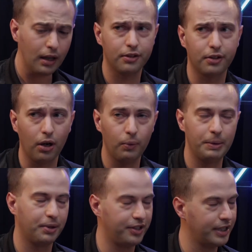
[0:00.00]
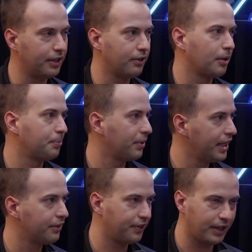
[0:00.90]
So we put together our
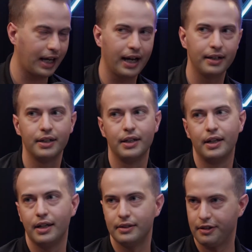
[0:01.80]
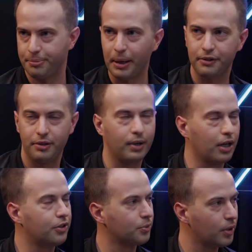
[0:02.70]
plan for that, the spots we
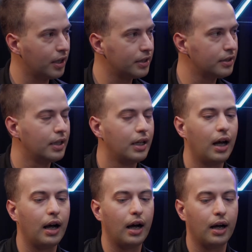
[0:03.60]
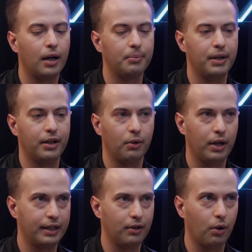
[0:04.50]
wanted to run,
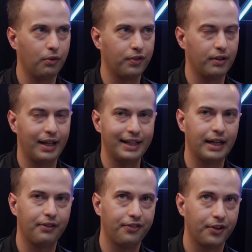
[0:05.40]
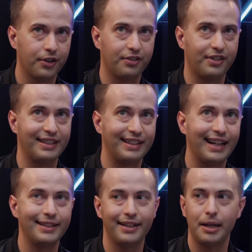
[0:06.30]
and over that first
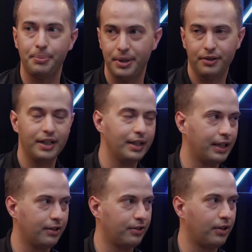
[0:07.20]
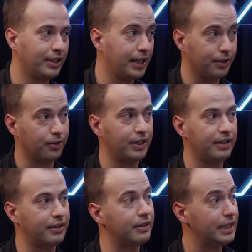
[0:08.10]
90-day period, they saw an
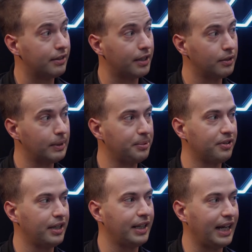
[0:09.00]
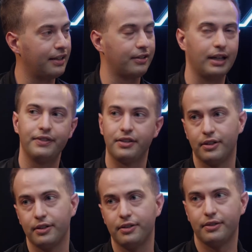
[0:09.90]
increase in leads on the website and site
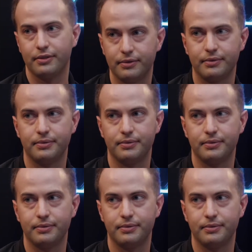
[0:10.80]
visitors.